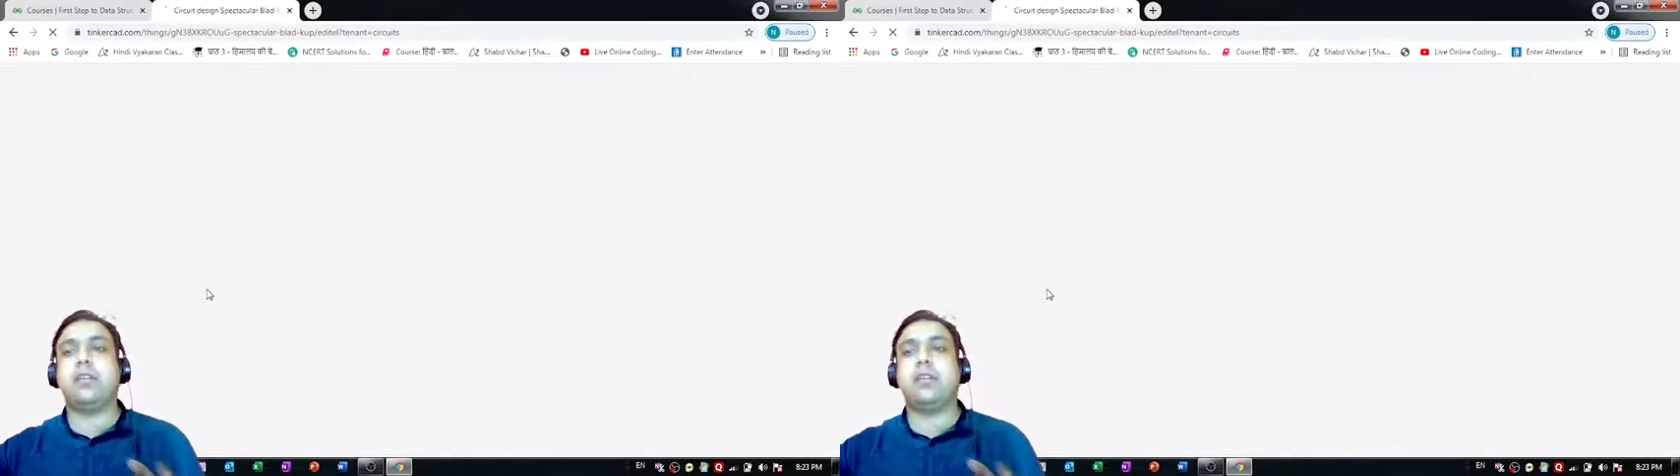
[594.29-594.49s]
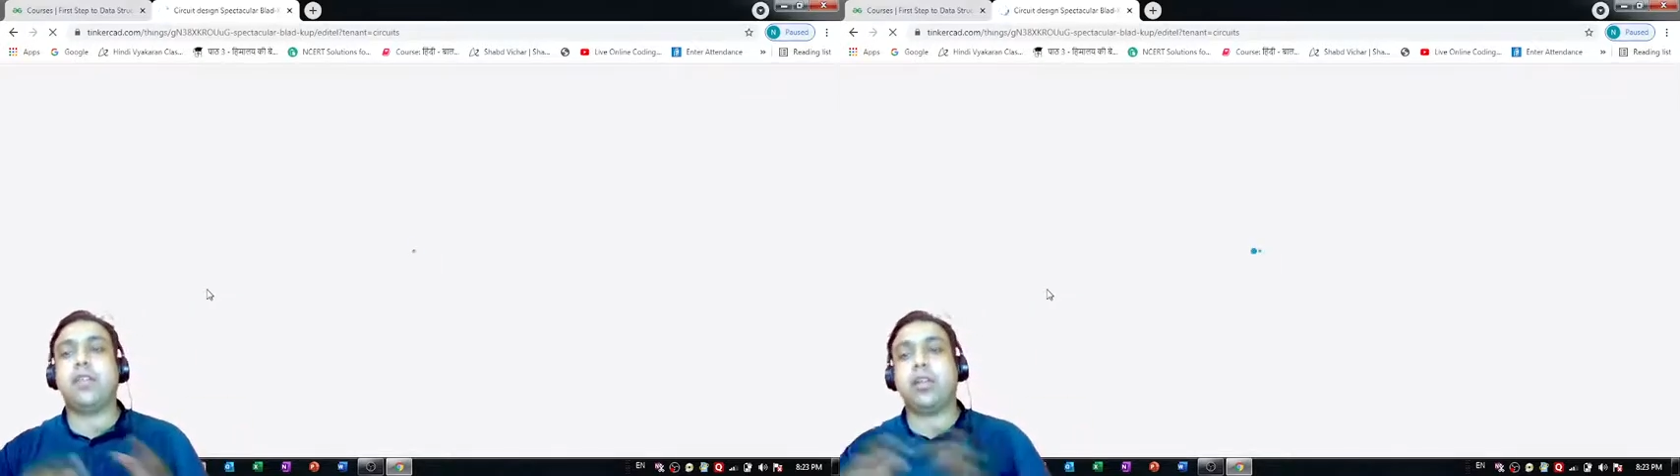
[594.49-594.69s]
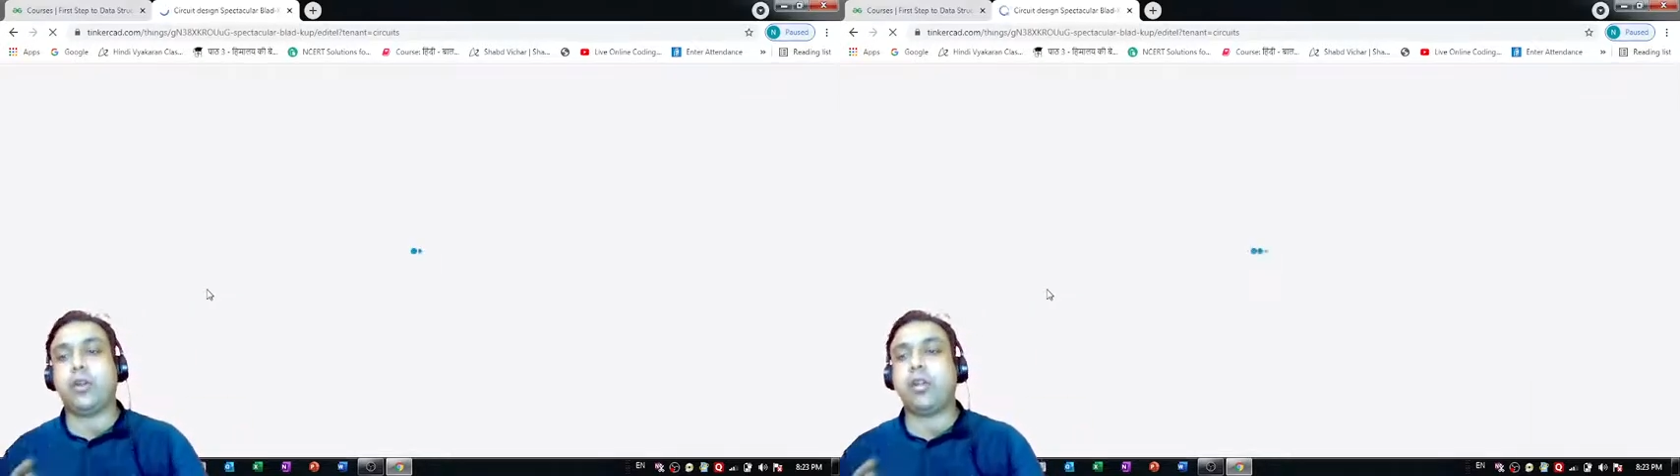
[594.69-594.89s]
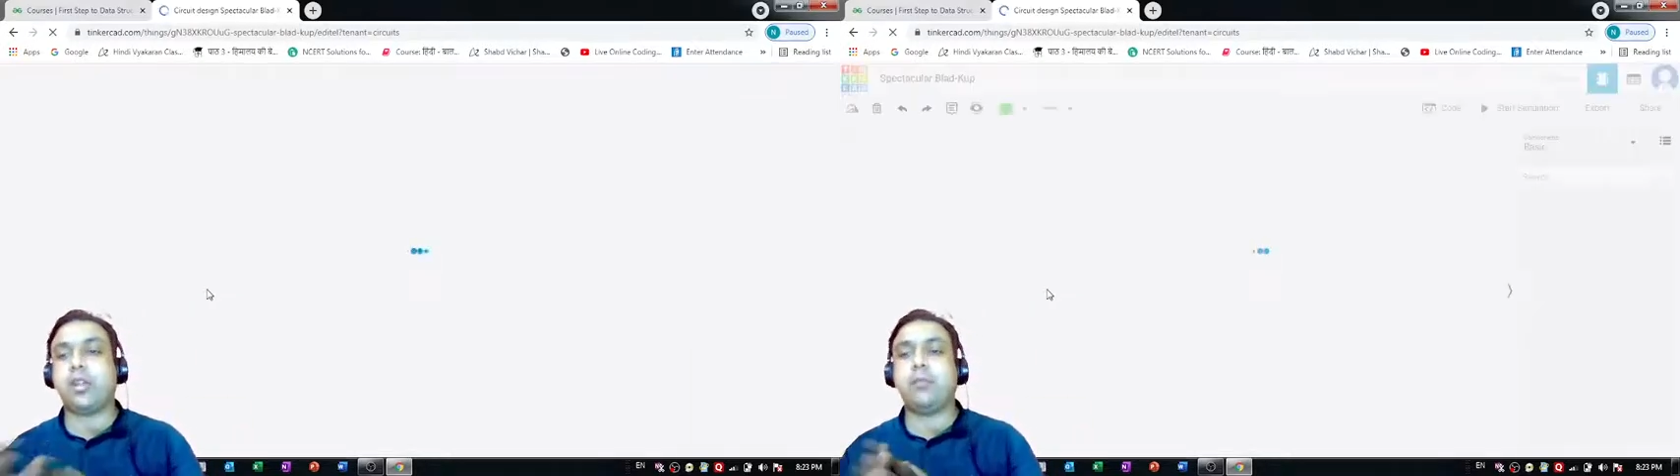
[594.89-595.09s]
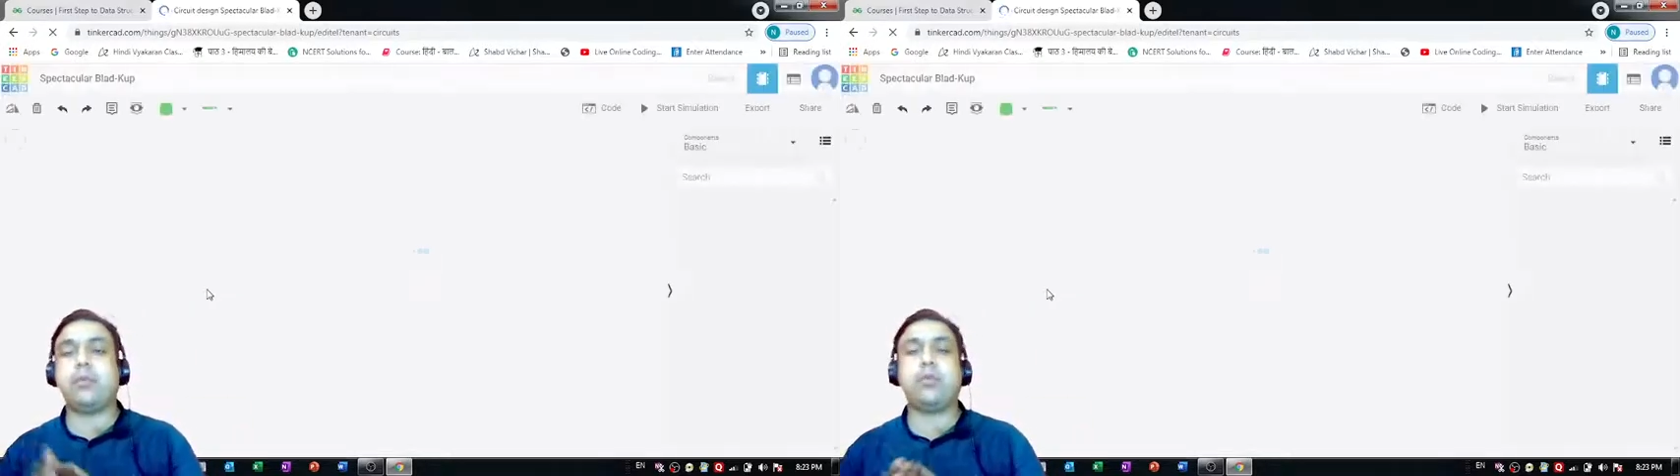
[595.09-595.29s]
we are
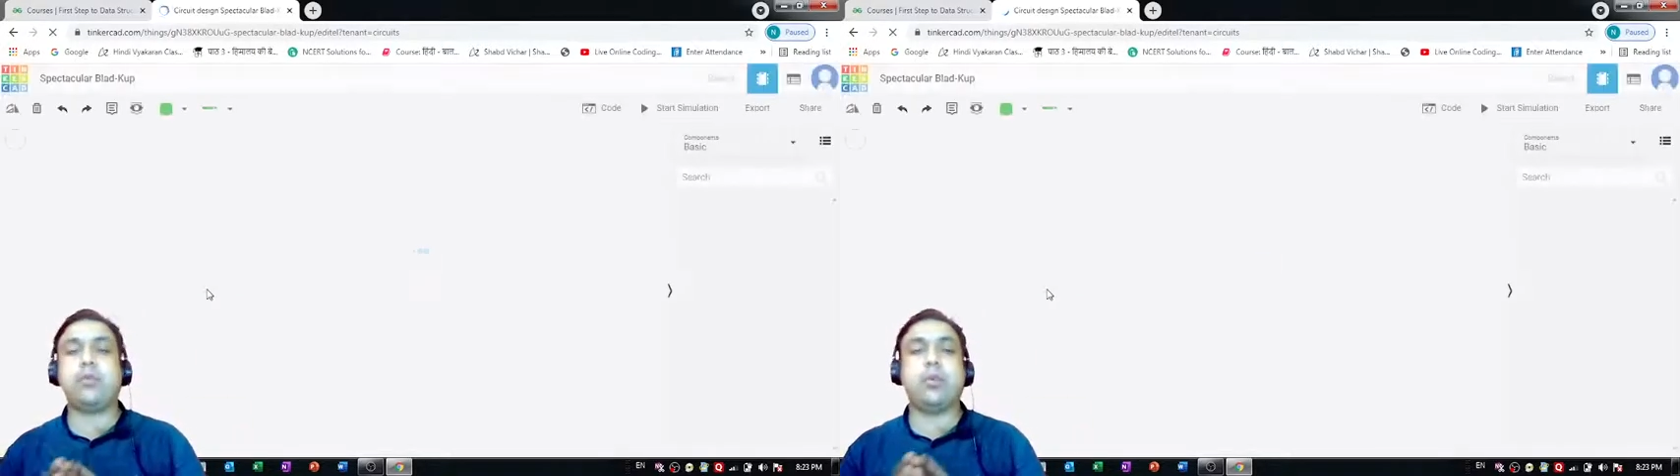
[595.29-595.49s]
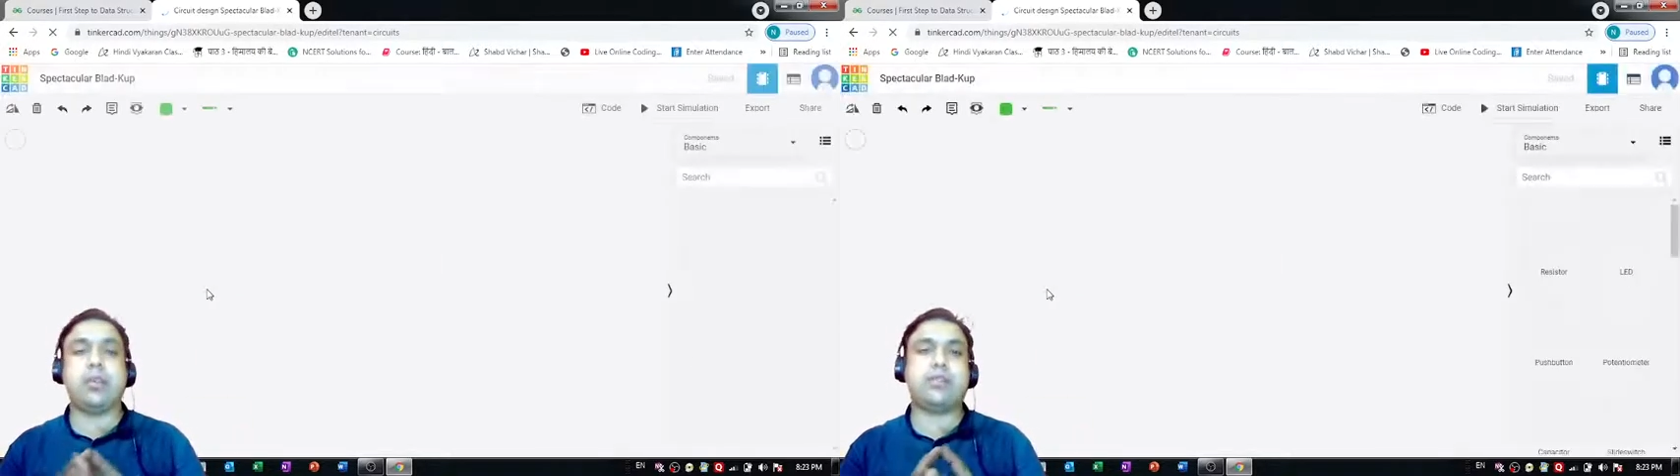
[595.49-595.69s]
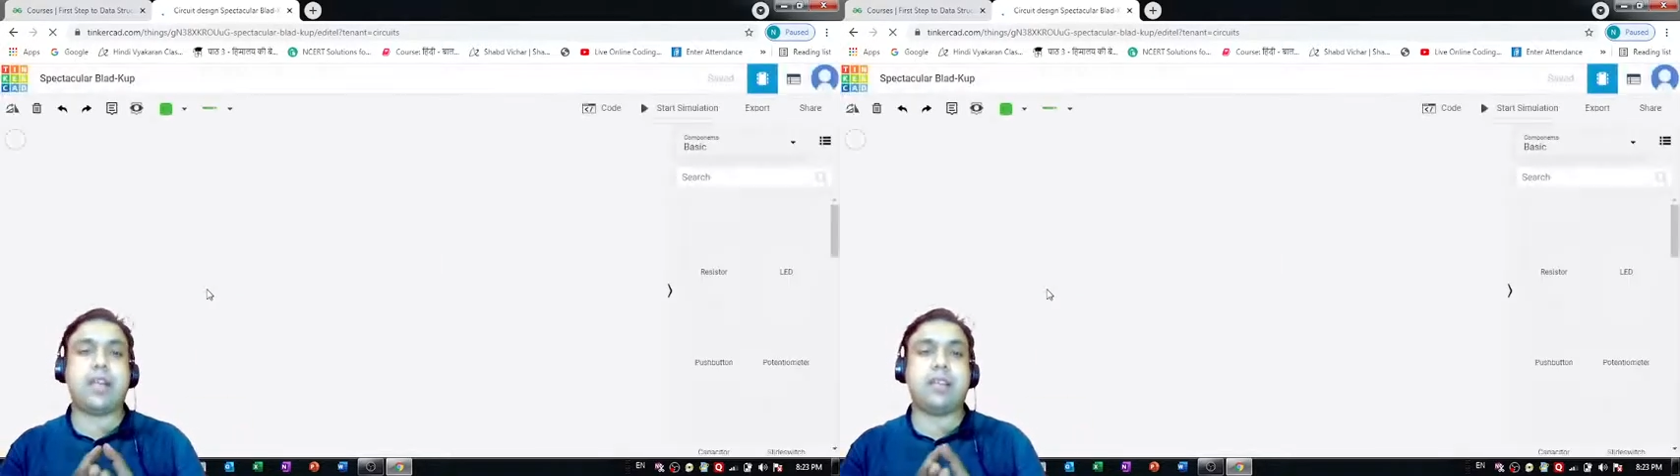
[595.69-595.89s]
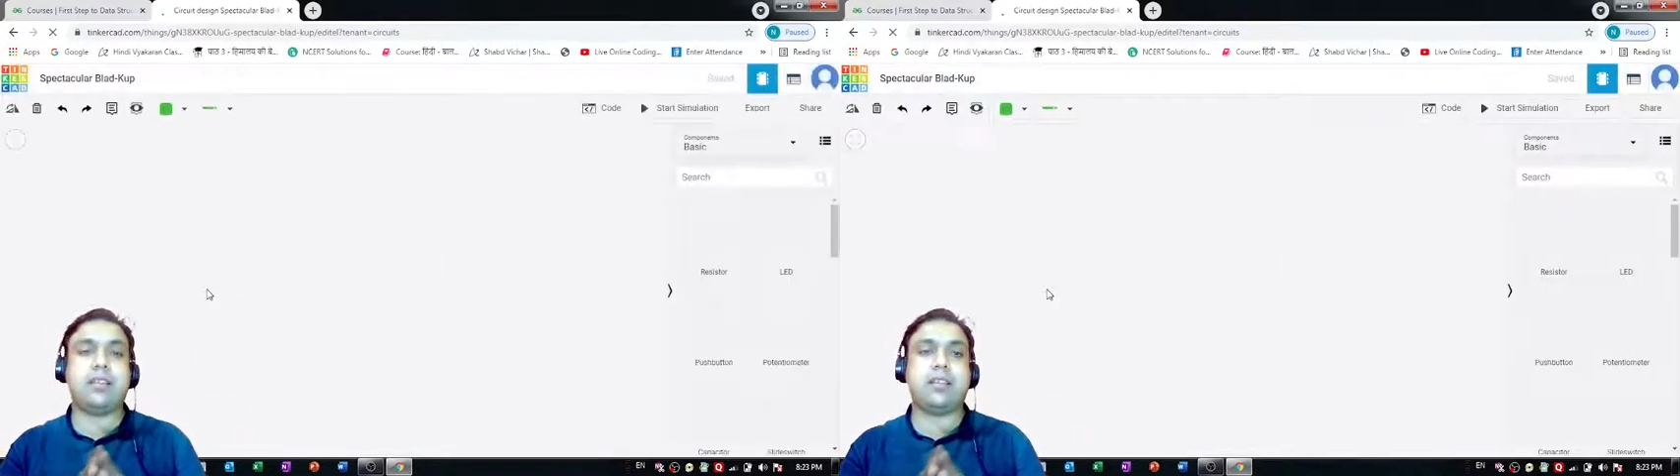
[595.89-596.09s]
not able to understand